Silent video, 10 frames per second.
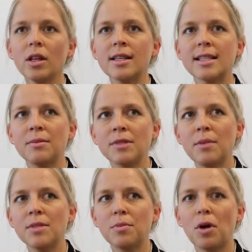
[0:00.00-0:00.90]

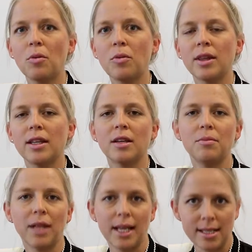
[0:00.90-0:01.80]
Sometimes the problem with the
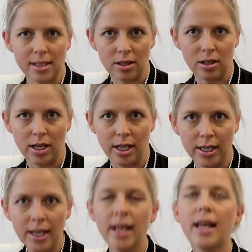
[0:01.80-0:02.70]
complacent
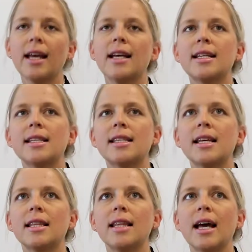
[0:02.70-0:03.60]
client is
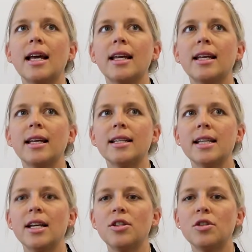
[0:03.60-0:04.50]
that they can
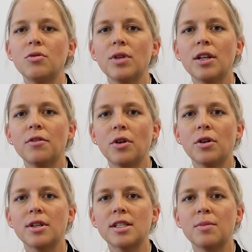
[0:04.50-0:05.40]
tend to really
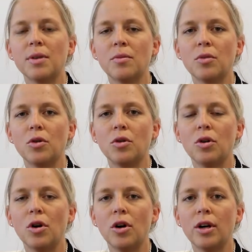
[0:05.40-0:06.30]
focus a bit
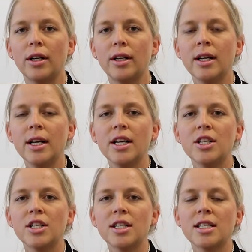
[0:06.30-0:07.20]
more on
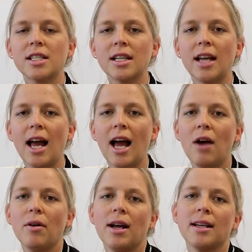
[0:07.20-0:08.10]
just
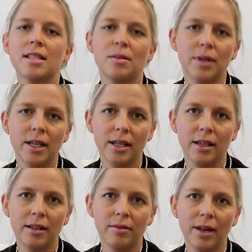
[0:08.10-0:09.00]
how it has to
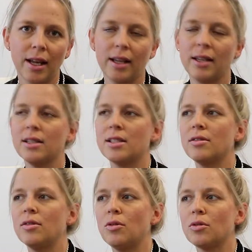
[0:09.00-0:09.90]
be and
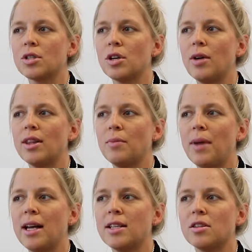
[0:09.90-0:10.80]
also at the
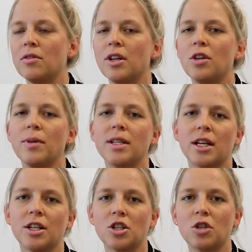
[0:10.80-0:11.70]
pace of it'll be
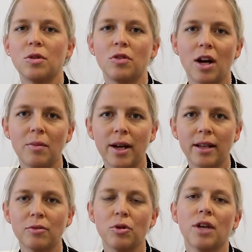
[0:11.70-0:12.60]
done, she'll be right,
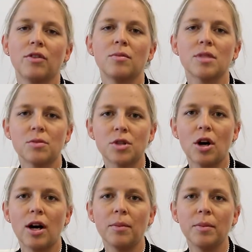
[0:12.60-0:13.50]
mate, we'll give them some
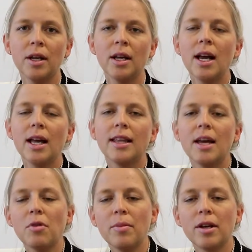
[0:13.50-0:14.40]
time.
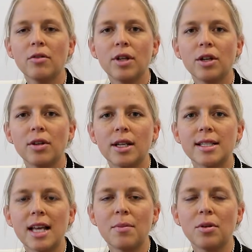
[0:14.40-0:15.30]
They're probably a really good
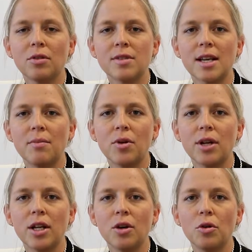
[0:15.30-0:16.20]
example of
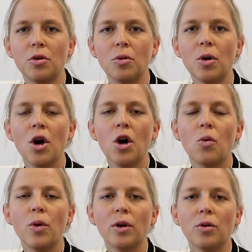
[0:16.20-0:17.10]
somebody who
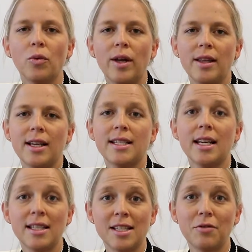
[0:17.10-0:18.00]
will, when their
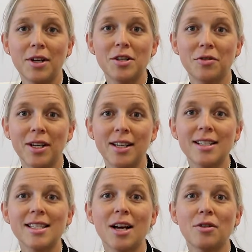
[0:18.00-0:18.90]
tenant's in rent
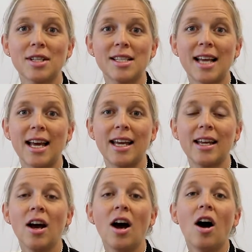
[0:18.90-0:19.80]
arrears, they'll just
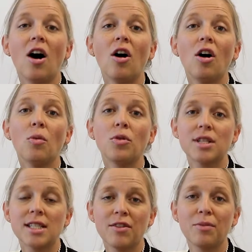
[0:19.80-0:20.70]
say, oh, we'll
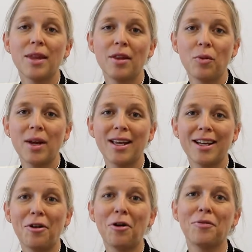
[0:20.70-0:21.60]
just give them another week
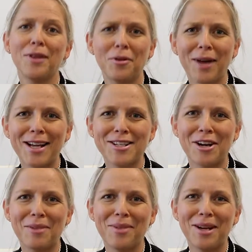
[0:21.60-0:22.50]
and hopefully they'll catch
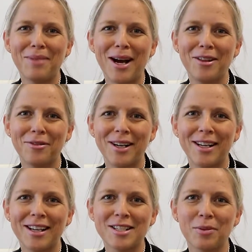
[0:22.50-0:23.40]
up and pay the
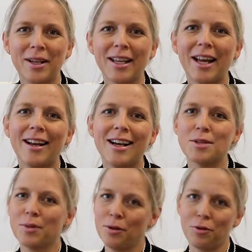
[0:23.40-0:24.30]
rent next week. And
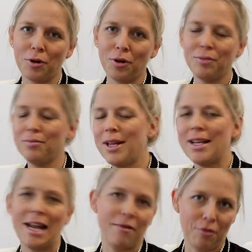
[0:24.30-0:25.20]
as we all know,
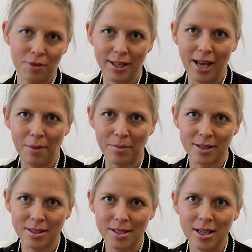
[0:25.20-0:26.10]
it never really
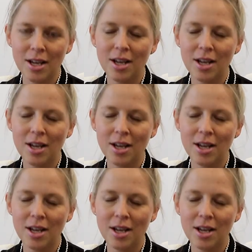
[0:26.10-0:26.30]
happens.